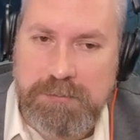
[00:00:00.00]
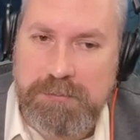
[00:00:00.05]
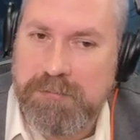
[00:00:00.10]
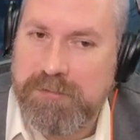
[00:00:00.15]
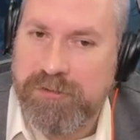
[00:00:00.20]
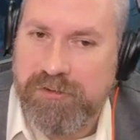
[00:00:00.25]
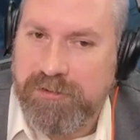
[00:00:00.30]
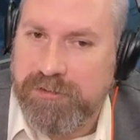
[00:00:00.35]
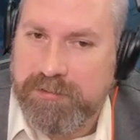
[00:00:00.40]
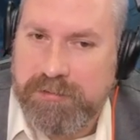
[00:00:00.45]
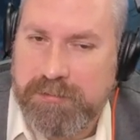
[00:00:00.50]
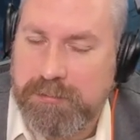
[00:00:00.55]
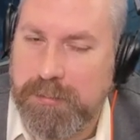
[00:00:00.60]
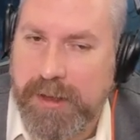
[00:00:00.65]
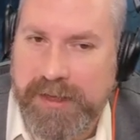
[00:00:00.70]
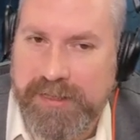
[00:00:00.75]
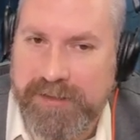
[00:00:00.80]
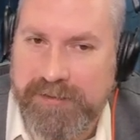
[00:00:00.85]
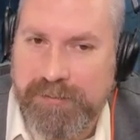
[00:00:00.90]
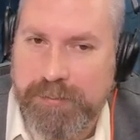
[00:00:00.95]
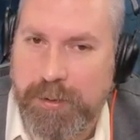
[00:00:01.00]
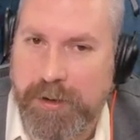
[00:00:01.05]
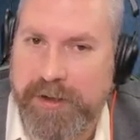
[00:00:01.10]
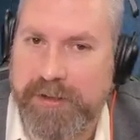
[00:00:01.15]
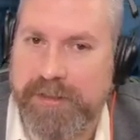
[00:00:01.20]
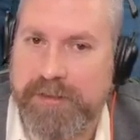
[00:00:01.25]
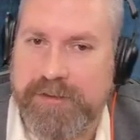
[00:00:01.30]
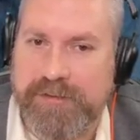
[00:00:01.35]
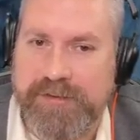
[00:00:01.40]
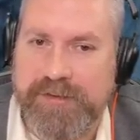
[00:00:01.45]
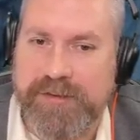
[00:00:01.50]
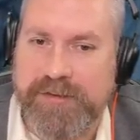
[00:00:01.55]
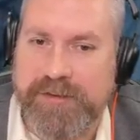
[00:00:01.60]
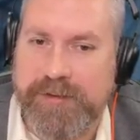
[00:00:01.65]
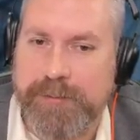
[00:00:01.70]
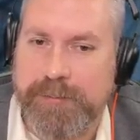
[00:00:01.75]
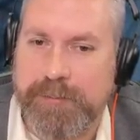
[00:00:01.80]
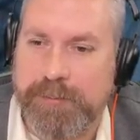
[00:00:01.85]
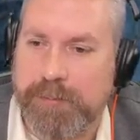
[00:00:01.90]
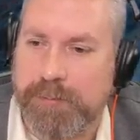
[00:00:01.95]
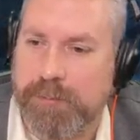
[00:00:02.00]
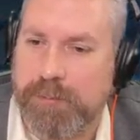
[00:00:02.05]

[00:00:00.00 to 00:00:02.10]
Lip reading: just make this part of the system.